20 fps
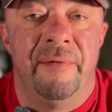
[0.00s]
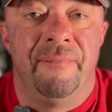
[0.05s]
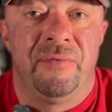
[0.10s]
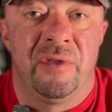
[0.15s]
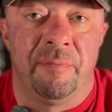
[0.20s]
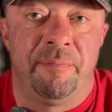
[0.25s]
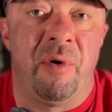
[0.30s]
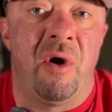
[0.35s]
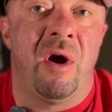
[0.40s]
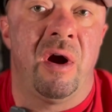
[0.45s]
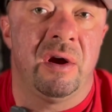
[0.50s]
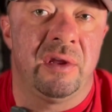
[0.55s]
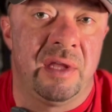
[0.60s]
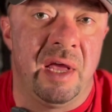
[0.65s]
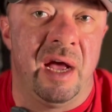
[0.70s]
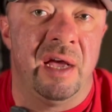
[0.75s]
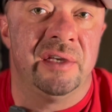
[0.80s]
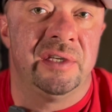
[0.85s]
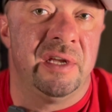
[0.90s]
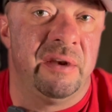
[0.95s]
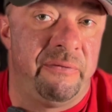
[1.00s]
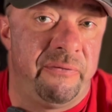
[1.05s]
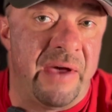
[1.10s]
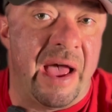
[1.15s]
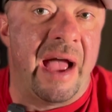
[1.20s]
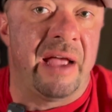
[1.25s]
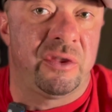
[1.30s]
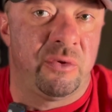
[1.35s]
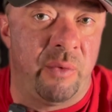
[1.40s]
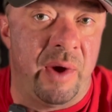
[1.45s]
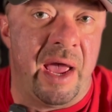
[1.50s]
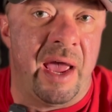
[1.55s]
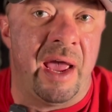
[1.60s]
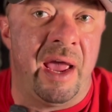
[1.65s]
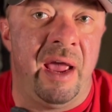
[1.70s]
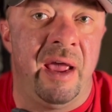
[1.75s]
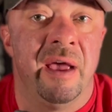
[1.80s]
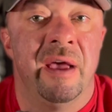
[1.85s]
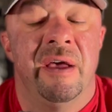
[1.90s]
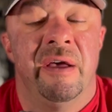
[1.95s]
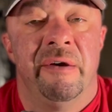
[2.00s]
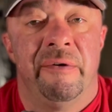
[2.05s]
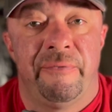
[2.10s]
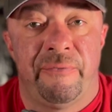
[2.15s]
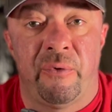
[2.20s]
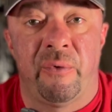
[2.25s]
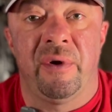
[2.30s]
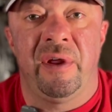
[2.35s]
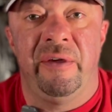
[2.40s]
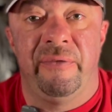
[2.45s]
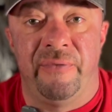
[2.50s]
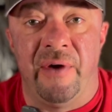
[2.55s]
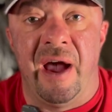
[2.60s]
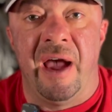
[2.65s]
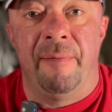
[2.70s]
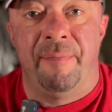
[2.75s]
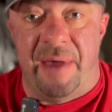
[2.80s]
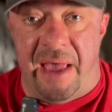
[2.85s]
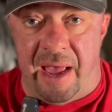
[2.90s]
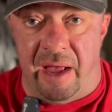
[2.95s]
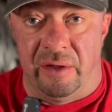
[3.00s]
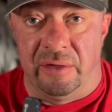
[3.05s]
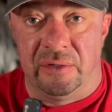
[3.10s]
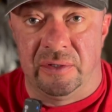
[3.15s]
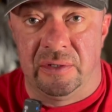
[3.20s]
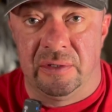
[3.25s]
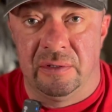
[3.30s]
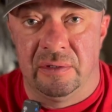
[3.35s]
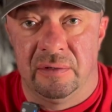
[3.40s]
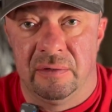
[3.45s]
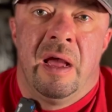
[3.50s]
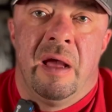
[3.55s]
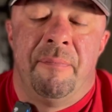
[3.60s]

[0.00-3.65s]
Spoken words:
The bar does, in fact, weigh 45 pounds.